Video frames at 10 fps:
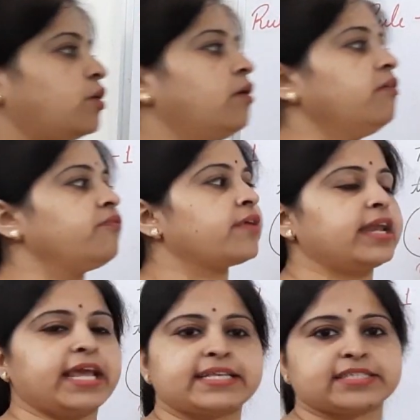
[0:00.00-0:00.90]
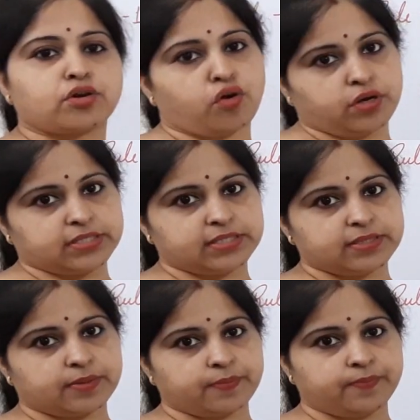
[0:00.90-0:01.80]
of next clause.
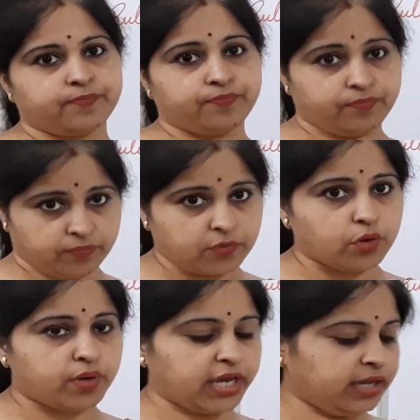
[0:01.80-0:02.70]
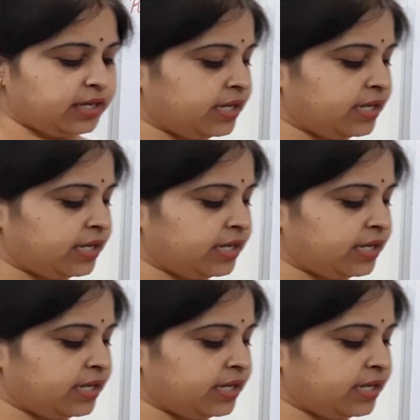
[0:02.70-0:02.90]
Okay.